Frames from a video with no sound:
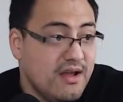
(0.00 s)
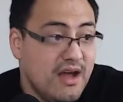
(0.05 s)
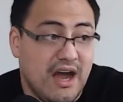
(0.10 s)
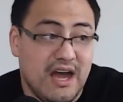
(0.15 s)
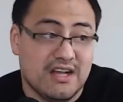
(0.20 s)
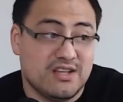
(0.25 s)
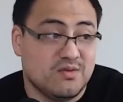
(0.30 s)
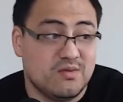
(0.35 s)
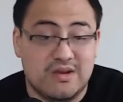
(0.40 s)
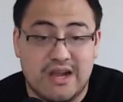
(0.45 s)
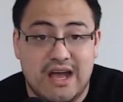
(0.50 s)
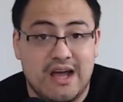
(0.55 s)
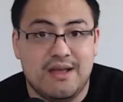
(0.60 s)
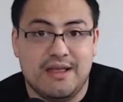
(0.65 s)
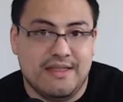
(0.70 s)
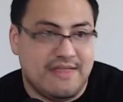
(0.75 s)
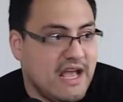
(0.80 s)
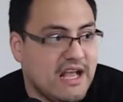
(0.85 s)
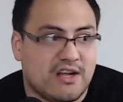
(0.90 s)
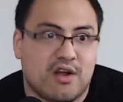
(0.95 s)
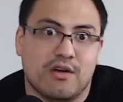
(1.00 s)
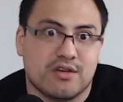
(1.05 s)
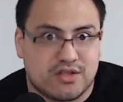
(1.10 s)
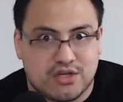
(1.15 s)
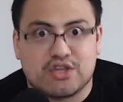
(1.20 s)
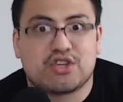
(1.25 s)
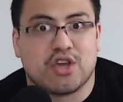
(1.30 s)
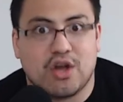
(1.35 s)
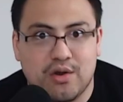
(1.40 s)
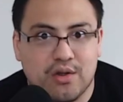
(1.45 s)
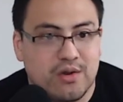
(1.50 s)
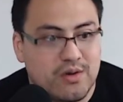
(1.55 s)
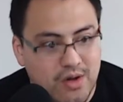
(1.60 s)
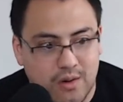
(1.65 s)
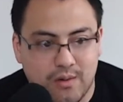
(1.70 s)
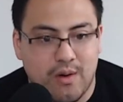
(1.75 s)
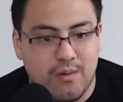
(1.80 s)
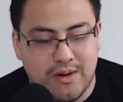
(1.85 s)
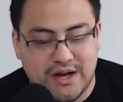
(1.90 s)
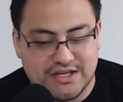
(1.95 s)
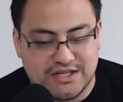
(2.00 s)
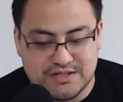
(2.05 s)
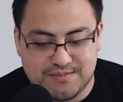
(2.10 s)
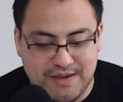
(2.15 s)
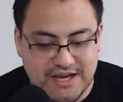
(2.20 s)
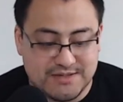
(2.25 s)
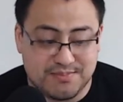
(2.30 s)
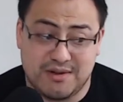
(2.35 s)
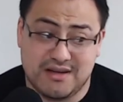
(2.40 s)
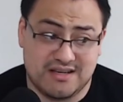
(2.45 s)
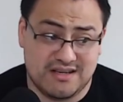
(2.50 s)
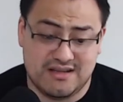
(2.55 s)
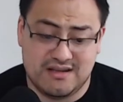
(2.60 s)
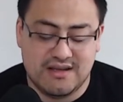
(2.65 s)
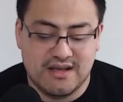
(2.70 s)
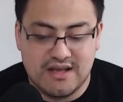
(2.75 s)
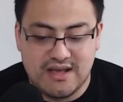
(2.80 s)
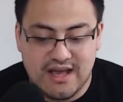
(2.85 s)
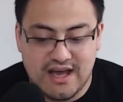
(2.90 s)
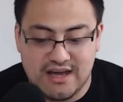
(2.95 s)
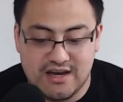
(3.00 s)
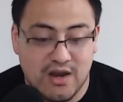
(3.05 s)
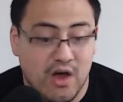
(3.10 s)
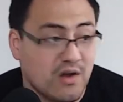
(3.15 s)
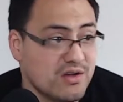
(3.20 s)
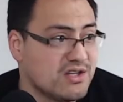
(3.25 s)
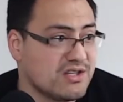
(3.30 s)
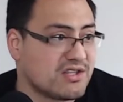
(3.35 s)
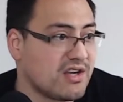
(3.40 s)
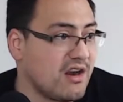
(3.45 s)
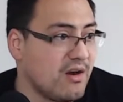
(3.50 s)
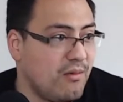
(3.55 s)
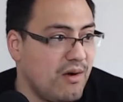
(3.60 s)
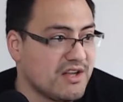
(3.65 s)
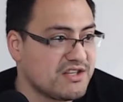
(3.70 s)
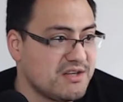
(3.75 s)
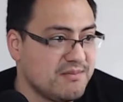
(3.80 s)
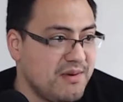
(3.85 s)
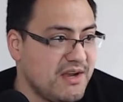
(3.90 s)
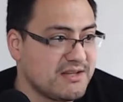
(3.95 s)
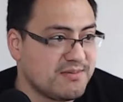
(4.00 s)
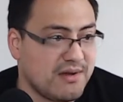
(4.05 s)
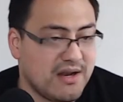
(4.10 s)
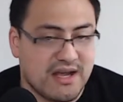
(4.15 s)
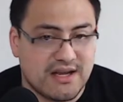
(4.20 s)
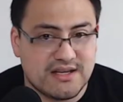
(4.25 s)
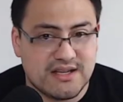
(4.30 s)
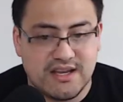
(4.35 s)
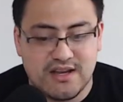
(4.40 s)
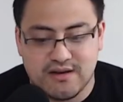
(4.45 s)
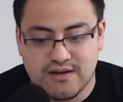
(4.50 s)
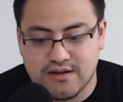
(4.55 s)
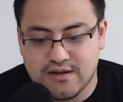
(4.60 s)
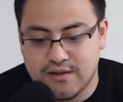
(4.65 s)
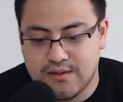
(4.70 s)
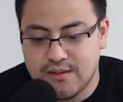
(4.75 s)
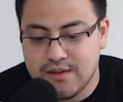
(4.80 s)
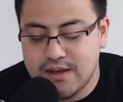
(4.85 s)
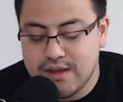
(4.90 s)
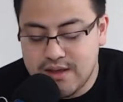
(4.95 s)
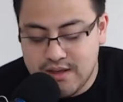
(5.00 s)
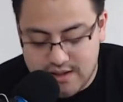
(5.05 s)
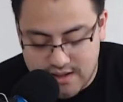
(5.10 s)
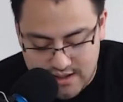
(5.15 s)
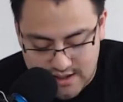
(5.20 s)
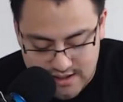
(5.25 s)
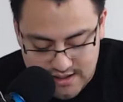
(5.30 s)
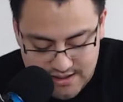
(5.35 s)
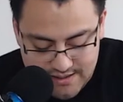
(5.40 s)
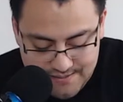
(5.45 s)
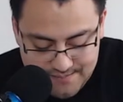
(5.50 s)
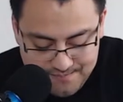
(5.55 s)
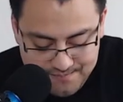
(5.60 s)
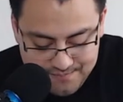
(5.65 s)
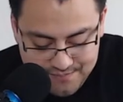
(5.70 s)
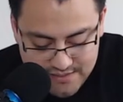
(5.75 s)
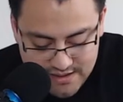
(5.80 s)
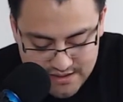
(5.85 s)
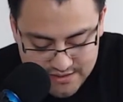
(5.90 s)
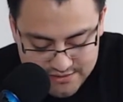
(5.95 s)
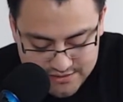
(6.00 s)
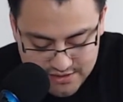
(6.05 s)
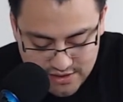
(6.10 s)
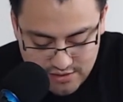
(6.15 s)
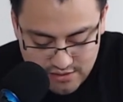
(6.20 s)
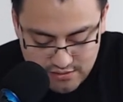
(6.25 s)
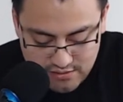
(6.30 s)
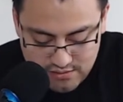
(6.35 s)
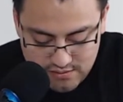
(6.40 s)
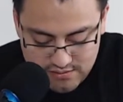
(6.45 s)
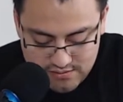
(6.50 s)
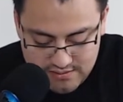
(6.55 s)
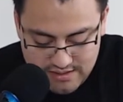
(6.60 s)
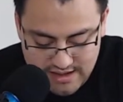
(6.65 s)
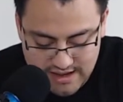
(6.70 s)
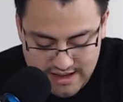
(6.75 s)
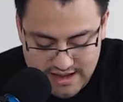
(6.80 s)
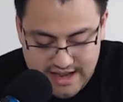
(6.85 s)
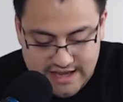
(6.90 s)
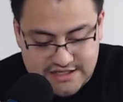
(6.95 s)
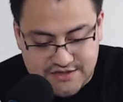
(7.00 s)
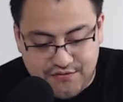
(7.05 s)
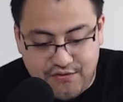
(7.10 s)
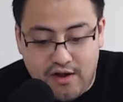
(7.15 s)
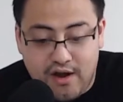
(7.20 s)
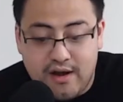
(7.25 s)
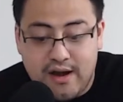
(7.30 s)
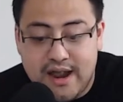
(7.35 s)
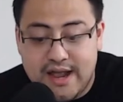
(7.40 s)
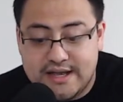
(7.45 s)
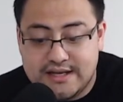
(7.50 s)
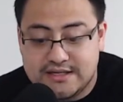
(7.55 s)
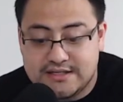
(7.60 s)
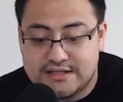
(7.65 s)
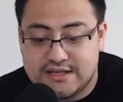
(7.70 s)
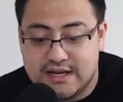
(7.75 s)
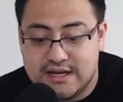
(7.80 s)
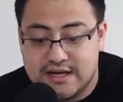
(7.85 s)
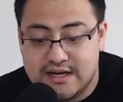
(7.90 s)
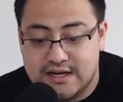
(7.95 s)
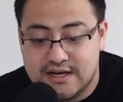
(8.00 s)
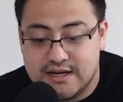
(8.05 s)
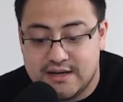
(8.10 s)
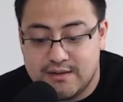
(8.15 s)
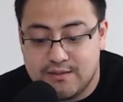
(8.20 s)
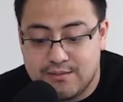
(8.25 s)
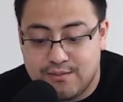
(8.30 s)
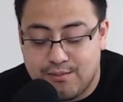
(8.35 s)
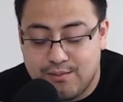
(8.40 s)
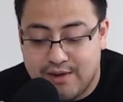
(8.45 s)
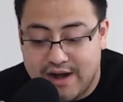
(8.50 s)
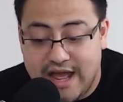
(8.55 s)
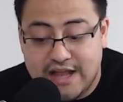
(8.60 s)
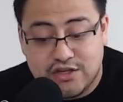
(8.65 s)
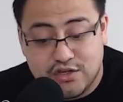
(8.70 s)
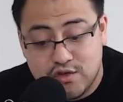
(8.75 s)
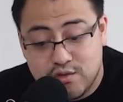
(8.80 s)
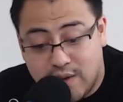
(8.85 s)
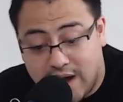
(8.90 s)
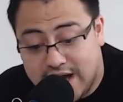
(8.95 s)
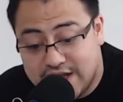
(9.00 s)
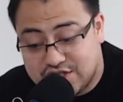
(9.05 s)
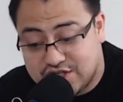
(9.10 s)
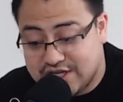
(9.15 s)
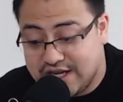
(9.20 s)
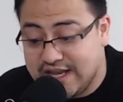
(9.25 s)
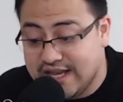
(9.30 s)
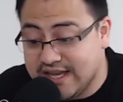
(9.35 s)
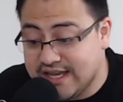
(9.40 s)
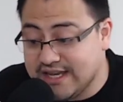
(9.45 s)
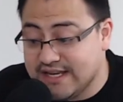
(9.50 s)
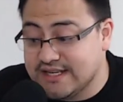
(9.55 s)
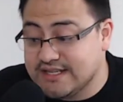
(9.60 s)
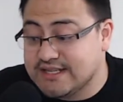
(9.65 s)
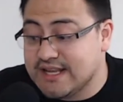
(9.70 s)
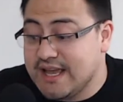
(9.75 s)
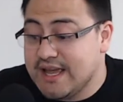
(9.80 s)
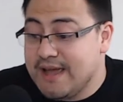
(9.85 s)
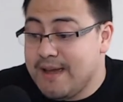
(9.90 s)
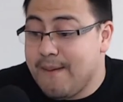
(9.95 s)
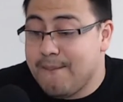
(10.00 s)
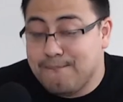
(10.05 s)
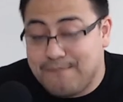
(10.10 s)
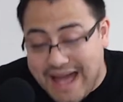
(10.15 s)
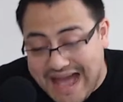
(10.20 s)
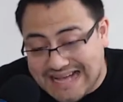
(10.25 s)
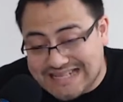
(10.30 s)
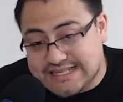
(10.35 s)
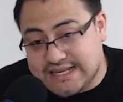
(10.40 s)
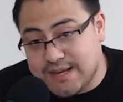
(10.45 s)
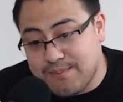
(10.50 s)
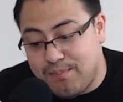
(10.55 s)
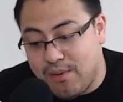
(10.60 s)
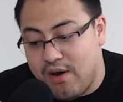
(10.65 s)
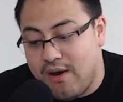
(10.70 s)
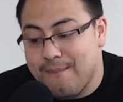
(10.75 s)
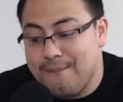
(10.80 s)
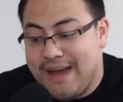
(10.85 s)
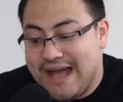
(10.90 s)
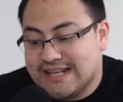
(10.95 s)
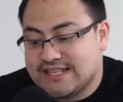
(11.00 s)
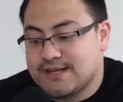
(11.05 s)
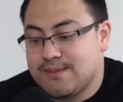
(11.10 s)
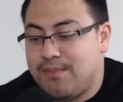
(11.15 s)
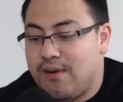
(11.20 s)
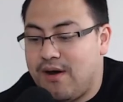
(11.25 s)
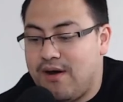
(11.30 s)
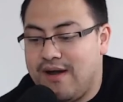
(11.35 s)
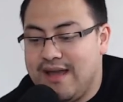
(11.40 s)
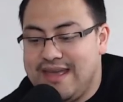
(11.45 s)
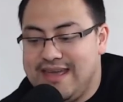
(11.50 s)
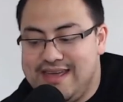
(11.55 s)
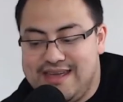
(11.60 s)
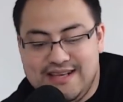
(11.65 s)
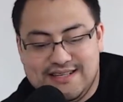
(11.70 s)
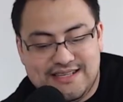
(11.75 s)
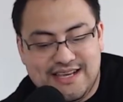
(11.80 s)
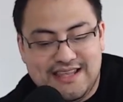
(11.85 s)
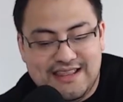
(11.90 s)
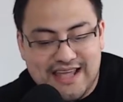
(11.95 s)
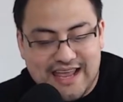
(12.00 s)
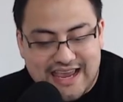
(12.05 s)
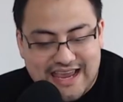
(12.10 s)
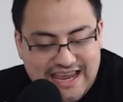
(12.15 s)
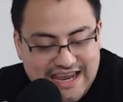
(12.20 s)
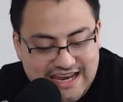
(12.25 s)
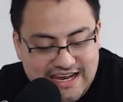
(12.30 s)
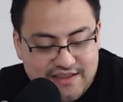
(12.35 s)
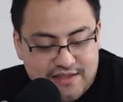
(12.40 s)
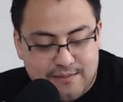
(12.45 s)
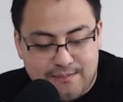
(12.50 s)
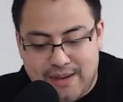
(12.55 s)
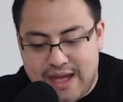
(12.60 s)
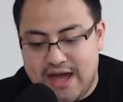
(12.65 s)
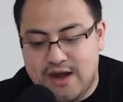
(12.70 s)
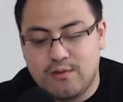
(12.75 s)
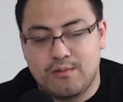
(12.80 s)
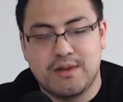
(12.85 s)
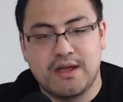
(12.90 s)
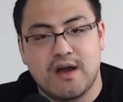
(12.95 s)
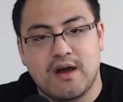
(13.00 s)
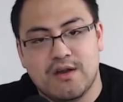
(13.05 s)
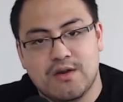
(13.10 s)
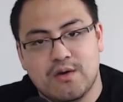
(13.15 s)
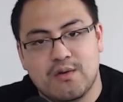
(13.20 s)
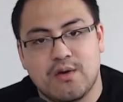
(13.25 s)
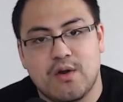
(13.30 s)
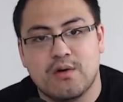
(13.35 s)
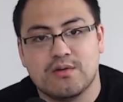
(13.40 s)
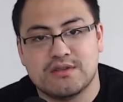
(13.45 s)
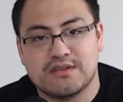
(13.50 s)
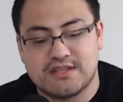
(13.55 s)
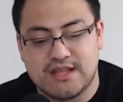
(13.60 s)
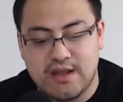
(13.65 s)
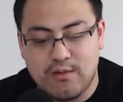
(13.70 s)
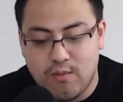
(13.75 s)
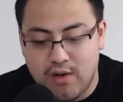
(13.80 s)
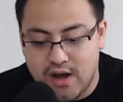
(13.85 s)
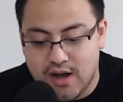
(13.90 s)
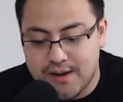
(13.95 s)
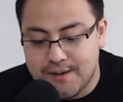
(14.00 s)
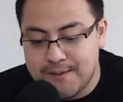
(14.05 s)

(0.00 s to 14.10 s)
I do not. That goes to show you, no one watches baseball. Lowe's started watching baseball like a year ago. So as far as what I do watch is basketball, and basketball is in the heat of the battle. We all know Golden State won.